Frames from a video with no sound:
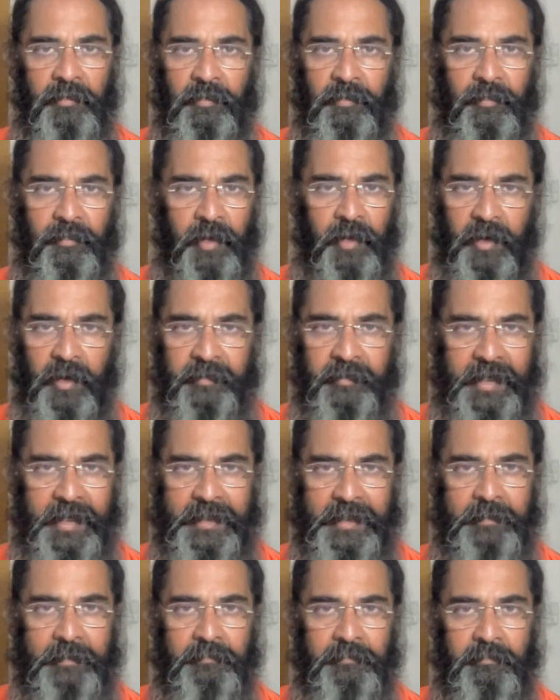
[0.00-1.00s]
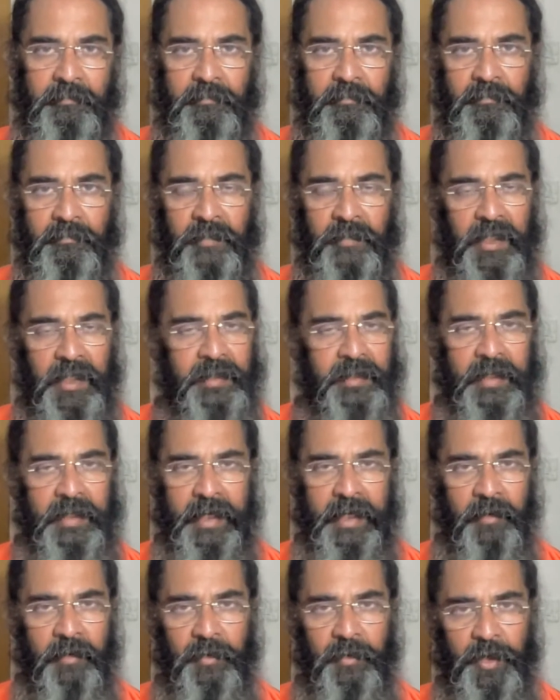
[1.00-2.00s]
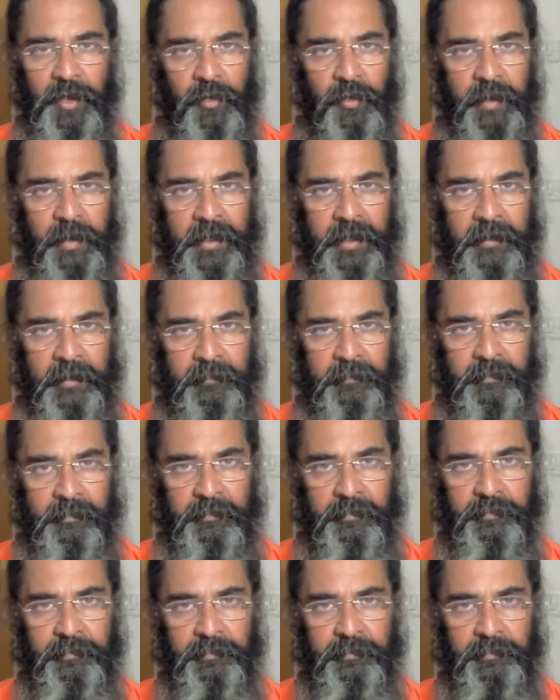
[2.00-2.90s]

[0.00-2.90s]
fall a victim, then they take away your money.